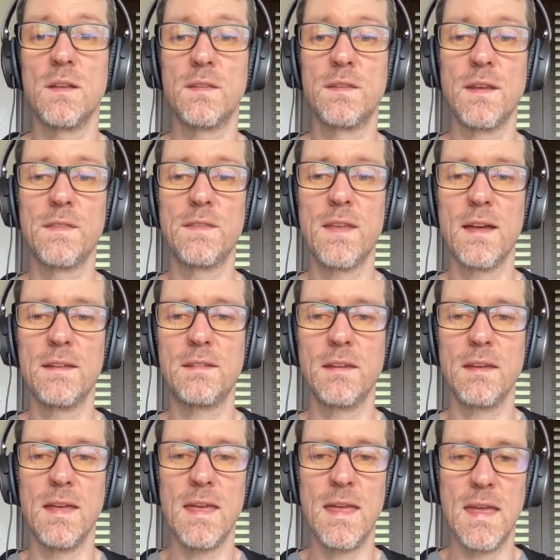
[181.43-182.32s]
set that
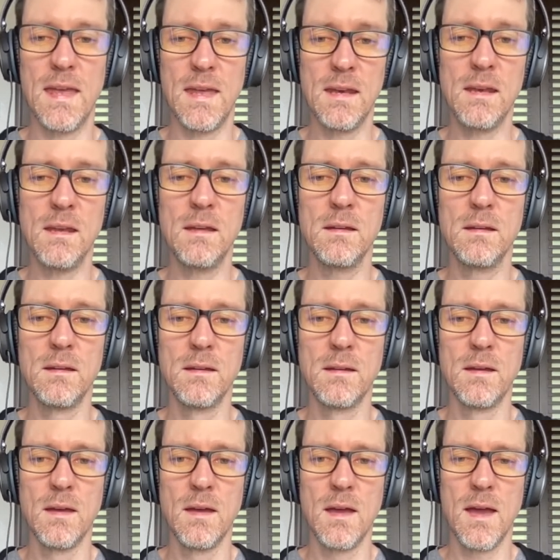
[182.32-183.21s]
to in.
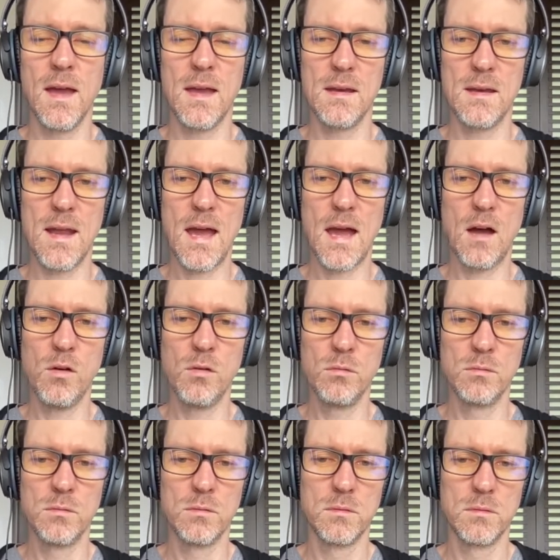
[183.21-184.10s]
And now
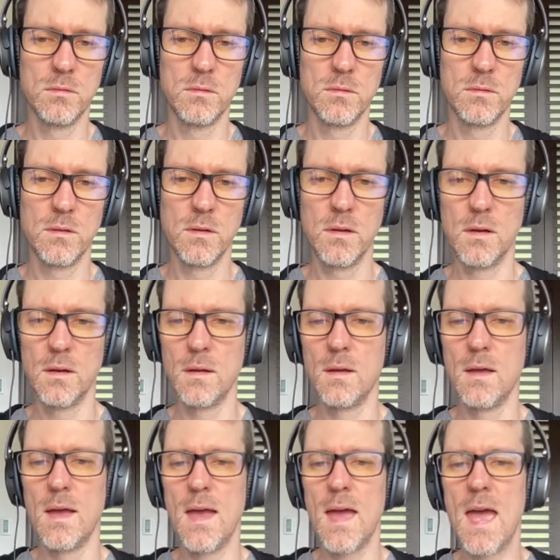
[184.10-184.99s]

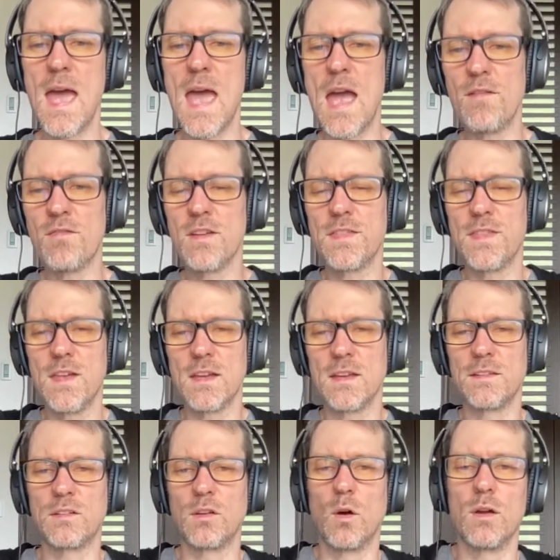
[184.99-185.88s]
everything
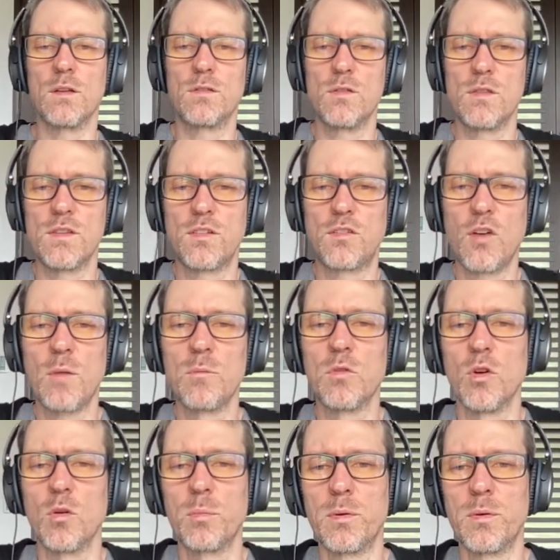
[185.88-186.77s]
is going through this drum
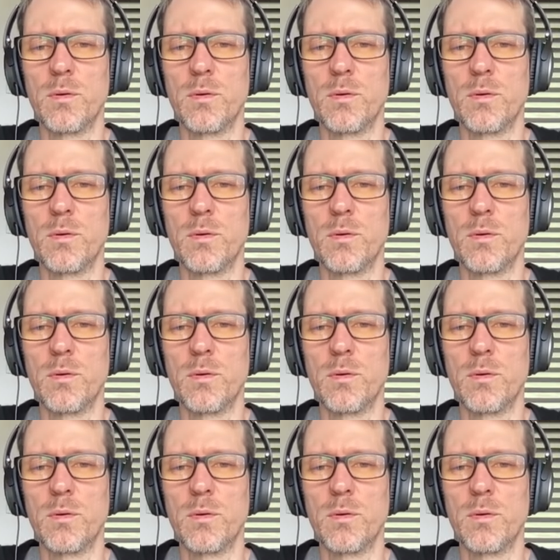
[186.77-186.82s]
group.